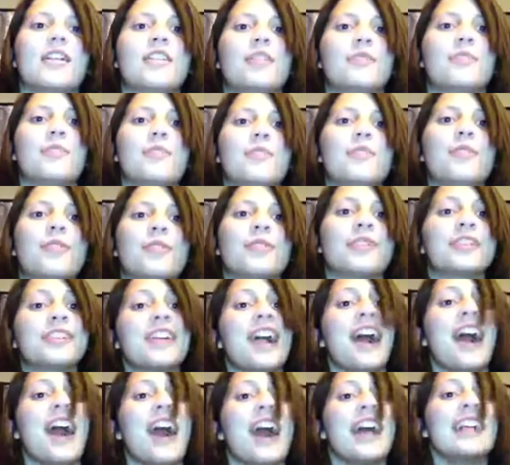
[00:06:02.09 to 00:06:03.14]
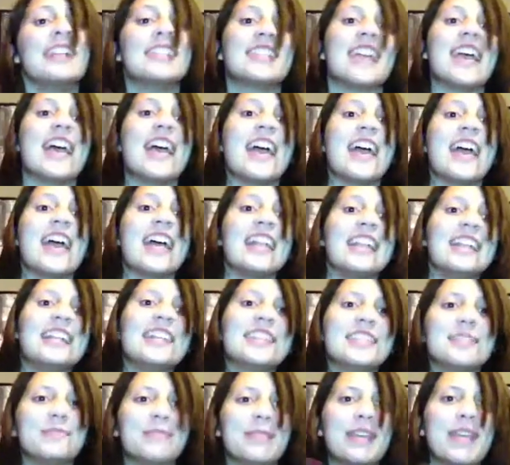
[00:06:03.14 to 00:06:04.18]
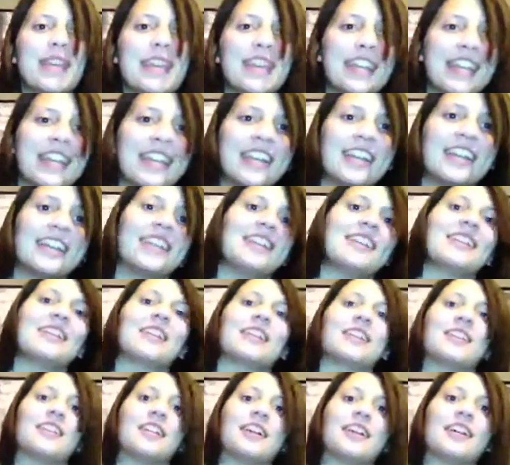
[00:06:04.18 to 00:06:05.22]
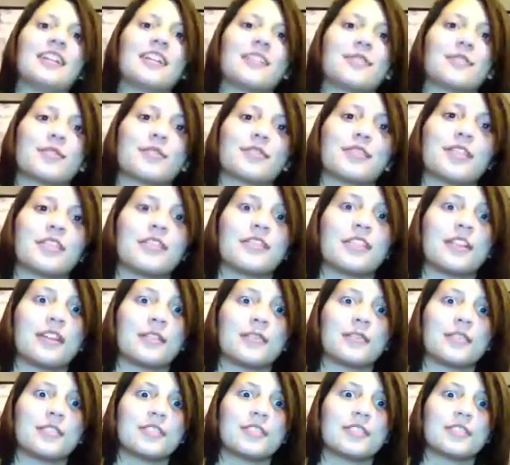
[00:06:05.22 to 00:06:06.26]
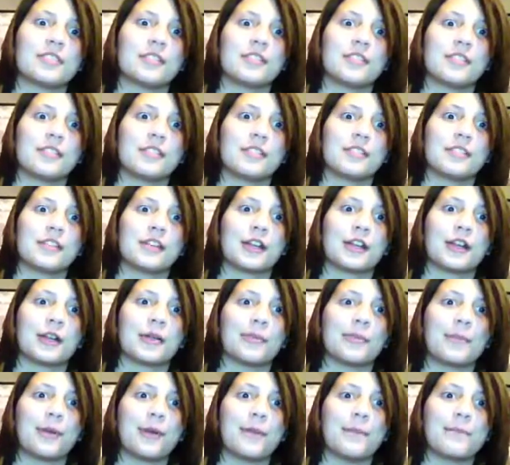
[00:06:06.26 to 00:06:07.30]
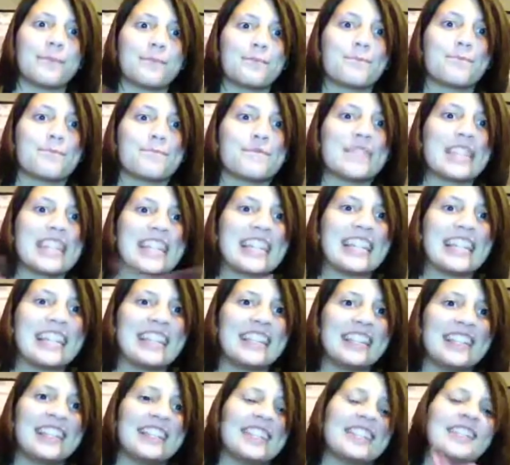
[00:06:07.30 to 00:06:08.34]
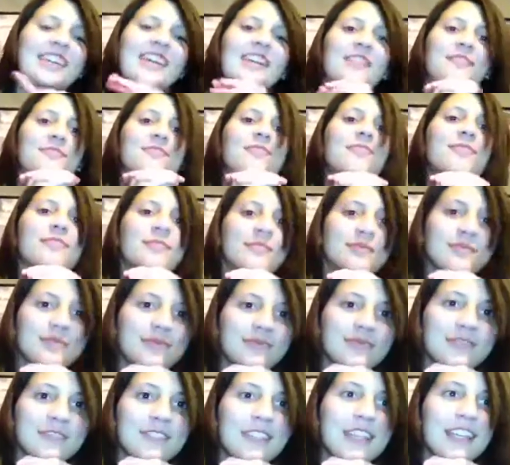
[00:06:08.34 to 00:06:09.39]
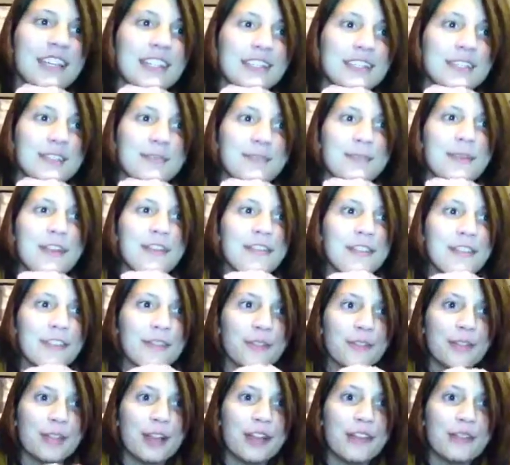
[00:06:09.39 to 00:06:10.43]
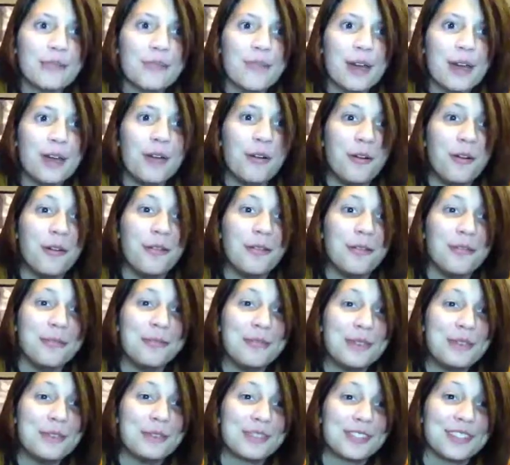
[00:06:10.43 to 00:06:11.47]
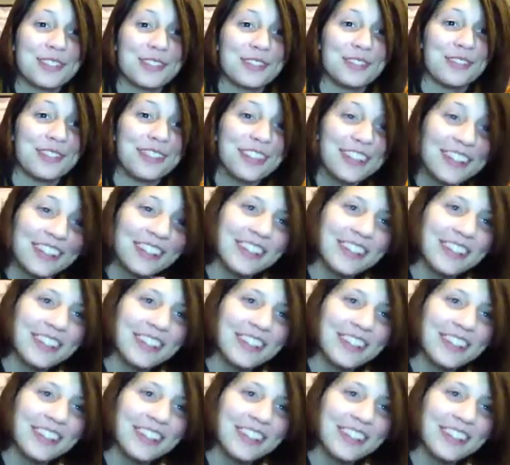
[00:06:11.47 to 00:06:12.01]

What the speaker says: the poor guy's head is spinning. I never said that I was a singer, but yeah. That's my favorite line from that whole musical.